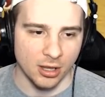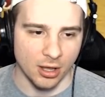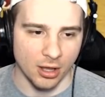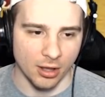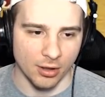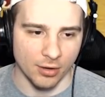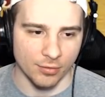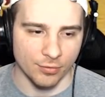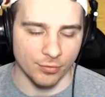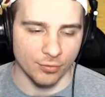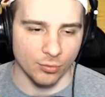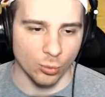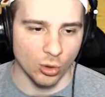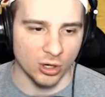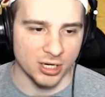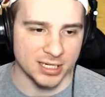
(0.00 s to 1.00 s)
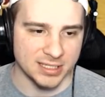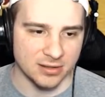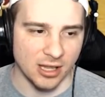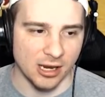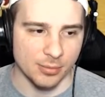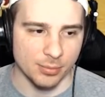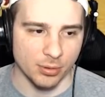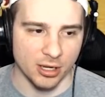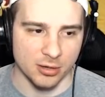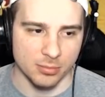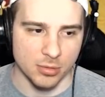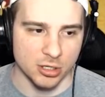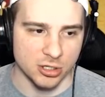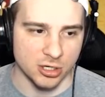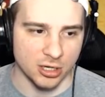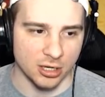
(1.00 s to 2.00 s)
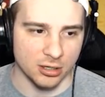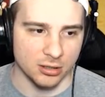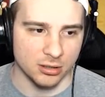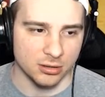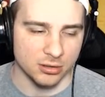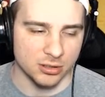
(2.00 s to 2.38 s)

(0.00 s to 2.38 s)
of what it's like playing Michigan.